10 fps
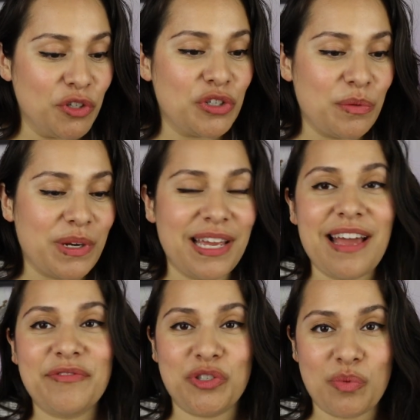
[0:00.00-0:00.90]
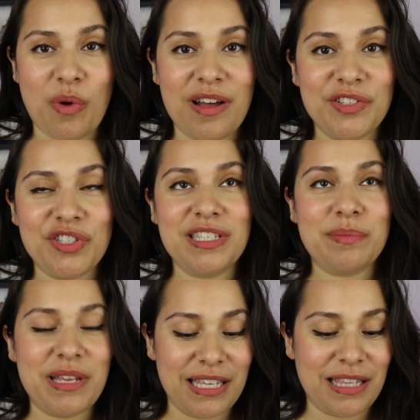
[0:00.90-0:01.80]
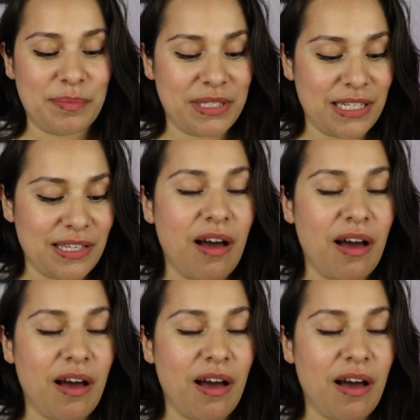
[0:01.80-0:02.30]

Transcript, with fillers: Usually when I have to swatch this many lipsticks